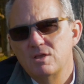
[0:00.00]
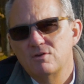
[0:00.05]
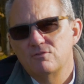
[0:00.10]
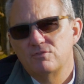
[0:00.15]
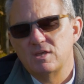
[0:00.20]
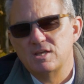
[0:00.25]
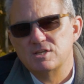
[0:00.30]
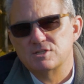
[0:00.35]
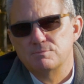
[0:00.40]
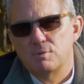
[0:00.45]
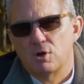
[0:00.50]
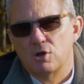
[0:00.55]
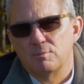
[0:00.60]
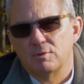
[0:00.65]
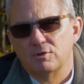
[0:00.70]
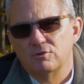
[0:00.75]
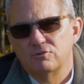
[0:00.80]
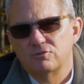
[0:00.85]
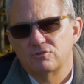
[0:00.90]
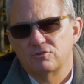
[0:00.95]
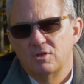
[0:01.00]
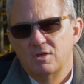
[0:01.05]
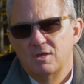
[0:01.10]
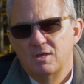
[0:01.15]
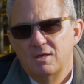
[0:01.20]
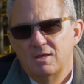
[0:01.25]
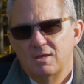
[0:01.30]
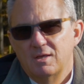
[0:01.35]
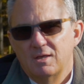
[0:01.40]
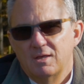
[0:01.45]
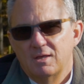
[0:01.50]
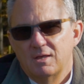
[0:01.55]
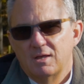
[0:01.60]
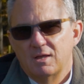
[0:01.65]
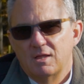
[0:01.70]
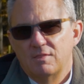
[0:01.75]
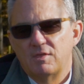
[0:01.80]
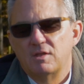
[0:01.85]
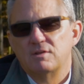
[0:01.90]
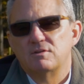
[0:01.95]
of these moments,
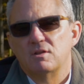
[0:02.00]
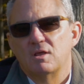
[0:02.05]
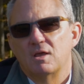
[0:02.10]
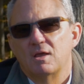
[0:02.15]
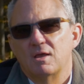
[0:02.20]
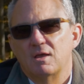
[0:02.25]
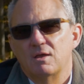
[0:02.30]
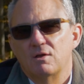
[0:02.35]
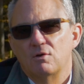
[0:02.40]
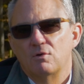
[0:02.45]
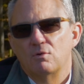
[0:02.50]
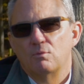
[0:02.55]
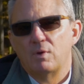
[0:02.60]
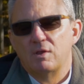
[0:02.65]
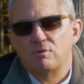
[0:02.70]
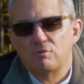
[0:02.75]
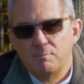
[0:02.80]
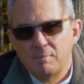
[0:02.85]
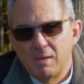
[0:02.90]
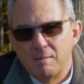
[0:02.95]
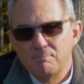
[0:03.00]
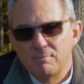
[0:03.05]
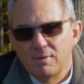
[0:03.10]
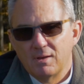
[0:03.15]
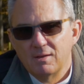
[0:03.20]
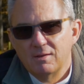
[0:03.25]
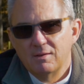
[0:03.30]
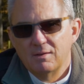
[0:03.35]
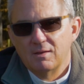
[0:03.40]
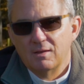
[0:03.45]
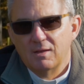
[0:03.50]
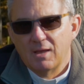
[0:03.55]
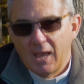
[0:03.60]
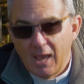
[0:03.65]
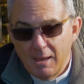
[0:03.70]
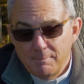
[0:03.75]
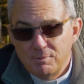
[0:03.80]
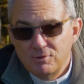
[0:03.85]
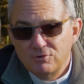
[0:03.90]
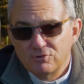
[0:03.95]
that we remember
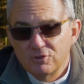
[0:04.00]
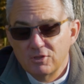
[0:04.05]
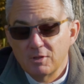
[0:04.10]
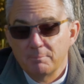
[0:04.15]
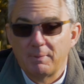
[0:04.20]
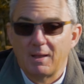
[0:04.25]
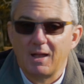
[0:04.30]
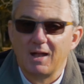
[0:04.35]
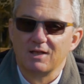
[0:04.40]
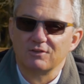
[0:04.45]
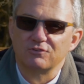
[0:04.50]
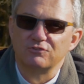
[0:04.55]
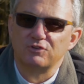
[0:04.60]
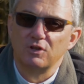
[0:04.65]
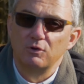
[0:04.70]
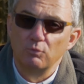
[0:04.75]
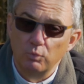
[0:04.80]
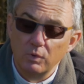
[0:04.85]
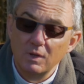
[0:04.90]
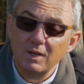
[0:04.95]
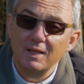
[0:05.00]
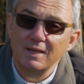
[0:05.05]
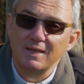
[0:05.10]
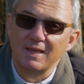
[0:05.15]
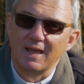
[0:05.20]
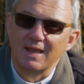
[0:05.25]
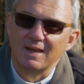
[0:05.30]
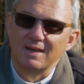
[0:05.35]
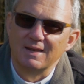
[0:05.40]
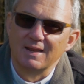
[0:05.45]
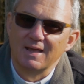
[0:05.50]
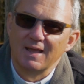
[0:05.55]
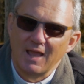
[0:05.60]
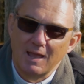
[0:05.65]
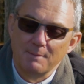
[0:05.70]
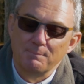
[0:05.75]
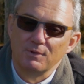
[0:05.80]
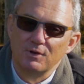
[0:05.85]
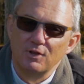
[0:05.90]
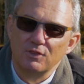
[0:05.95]
happened in the past and will again
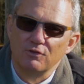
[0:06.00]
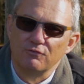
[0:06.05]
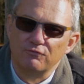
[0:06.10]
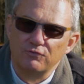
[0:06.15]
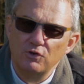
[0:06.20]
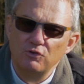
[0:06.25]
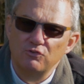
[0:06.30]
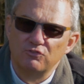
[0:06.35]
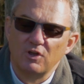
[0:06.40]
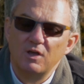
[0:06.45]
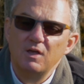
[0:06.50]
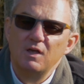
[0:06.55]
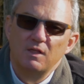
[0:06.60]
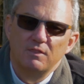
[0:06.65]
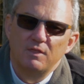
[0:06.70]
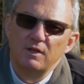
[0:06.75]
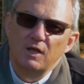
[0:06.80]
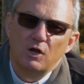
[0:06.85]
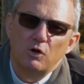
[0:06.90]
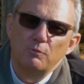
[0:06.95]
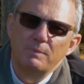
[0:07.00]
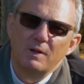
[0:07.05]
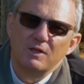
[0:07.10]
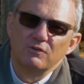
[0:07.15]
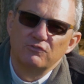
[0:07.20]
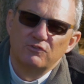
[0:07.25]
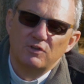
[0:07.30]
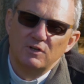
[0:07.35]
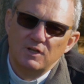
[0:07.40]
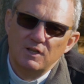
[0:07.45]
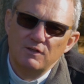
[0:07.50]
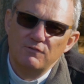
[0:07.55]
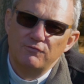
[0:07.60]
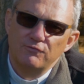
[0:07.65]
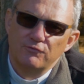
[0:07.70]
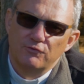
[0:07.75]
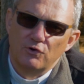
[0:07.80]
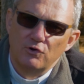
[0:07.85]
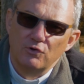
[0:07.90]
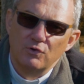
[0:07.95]
happen in the future, that help us to live
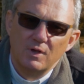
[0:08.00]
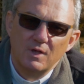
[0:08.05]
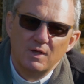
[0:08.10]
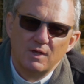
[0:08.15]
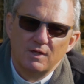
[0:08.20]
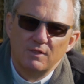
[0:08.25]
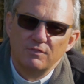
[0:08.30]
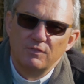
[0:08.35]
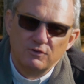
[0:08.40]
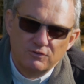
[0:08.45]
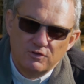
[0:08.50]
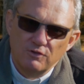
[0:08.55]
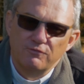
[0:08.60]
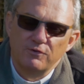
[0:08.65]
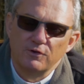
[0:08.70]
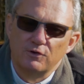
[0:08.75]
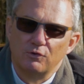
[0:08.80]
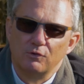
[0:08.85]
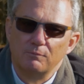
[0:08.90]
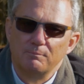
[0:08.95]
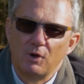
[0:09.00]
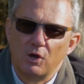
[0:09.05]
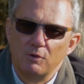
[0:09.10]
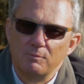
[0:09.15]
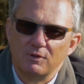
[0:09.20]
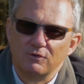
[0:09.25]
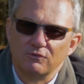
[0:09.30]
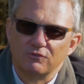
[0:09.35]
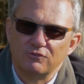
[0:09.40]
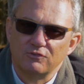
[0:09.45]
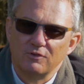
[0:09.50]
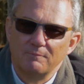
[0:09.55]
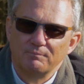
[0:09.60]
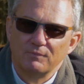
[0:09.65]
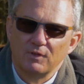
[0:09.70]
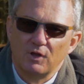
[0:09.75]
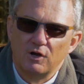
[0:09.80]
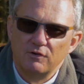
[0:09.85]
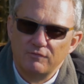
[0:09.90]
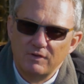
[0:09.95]
through the difficult moments
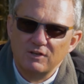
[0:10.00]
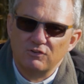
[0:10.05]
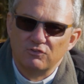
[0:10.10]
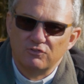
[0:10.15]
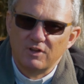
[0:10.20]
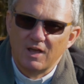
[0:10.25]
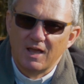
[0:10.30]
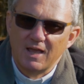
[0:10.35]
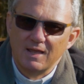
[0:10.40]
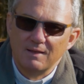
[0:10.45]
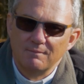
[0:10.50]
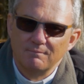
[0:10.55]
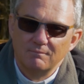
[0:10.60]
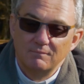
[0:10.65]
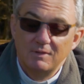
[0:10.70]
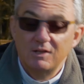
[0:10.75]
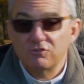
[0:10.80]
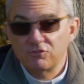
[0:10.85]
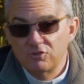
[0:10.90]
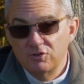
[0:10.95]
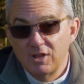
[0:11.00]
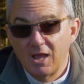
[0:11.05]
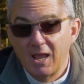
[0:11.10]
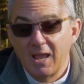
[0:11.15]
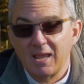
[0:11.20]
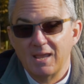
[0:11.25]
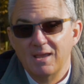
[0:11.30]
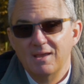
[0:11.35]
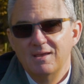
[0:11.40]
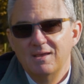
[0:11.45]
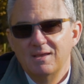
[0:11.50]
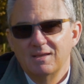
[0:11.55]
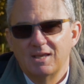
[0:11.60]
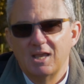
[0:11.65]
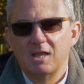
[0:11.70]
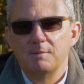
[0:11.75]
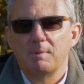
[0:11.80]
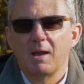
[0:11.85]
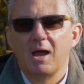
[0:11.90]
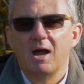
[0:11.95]
of each day. Let's today
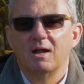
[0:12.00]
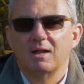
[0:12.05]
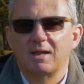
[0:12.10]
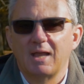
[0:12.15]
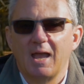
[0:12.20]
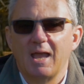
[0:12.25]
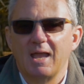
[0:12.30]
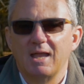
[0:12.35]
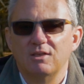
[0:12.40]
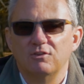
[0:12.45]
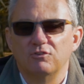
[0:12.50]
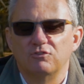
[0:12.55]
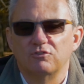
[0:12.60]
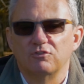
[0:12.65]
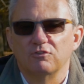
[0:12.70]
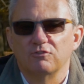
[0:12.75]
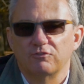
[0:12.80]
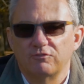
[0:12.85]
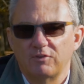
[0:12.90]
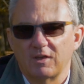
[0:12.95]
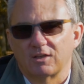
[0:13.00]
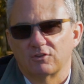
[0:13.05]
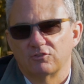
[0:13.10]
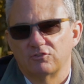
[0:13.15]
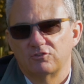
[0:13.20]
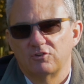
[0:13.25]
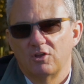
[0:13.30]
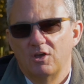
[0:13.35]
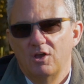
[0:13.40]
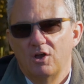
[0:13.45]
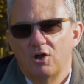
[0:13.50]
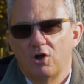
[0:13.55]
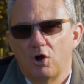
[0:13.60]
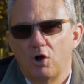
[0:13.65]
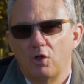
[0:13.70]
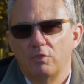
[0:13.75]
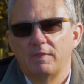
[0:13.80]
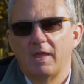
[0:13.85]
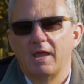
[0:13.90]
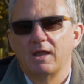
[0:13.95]
keep our gaze fixed
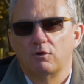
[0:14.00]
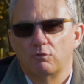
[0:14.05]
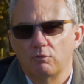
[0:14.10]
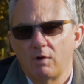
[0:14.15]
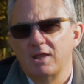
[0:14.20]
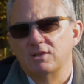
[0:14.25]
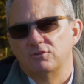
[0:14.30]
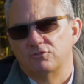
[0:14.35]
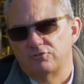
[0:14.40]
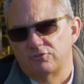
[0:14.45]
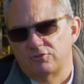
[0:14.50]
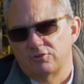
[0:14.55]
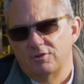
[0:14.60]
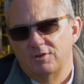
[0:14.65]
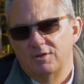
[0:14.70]
on that graced